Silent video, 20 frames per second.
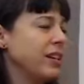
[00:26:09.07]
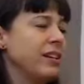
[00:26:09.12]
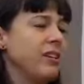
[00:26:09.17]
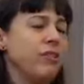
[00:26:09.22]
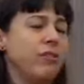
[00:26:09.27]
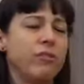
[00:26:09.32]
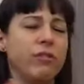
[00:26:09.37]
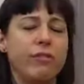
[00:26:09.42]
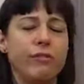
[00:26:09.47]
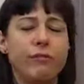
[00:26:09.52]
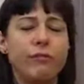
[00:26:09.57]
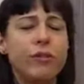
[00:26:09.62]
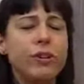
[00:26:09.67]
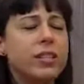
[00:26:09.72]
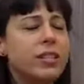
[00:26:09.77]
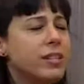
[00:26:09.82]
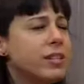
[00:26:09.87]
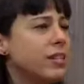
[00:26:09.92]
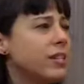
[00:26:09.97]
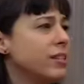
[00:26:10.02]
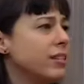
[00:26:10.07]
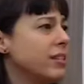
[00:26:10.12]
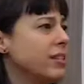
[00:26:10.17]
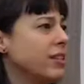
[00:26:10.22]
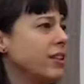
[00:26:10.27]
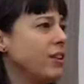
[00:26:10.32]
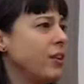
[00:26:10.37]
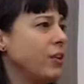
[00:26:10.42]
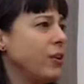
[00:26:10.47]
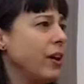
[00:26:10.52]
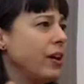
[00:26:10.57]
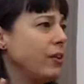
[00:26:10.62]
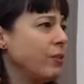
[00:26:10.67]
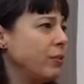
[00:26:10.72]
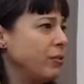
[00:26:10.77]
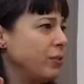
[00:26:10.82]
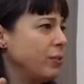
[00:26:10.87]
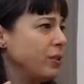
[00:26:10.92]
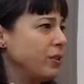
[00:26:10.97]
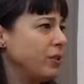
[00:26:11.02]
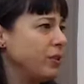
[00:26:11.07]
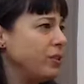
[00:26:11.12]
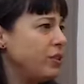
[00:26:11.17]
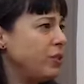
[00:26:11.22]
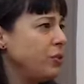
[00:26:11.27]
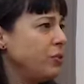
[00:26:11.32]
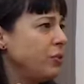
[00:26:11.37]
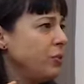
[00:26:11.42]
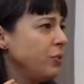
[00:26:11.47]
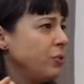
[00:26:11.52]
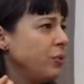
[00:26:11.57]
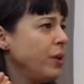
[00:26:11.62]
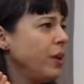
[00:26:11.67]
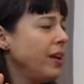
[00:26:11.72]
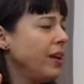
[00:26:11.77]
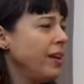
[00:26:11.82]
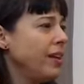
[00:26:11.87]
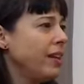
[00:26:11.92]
I know their voices, you know, mm-hmm. I don't know what to do."